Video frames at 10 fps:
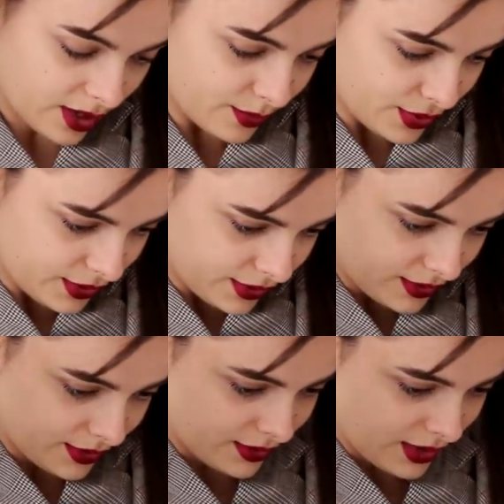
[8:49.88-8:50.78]
up
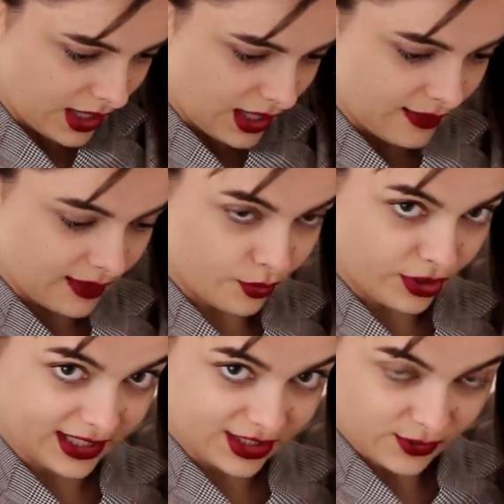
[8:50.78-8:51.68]
and
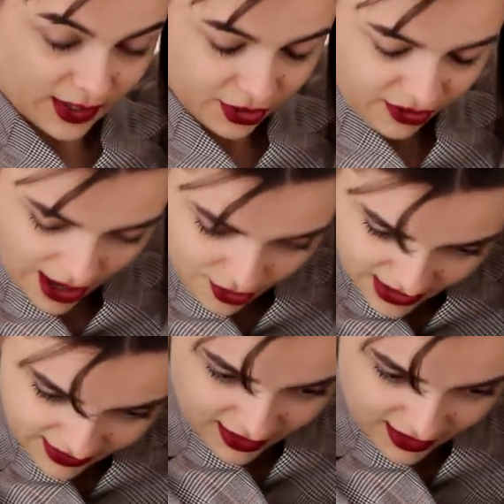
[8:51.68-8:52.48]
bring it to my crown and